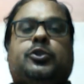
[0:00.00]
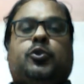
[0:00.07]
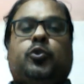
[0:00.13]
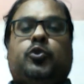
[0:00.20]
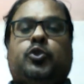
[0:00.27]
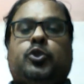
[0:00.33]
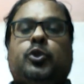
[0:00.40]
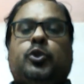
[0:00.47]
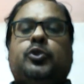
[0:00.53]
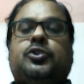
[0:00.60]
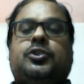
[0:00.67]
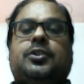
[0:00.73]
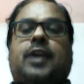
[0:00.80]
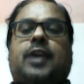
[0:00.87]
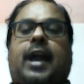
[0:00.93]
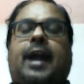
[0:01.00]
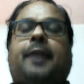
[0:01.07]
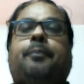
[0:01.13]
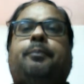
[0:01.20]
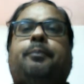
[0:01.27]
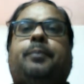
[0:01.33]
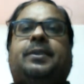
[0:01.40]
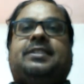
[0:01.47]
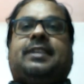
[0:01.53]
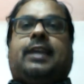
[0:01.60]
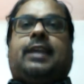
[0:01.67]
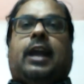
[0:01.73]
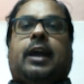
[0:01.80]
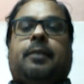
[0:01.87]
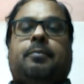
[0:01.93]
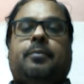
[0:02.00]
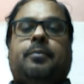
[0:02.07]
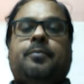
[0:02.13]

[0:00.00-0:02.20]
to choose and prescribe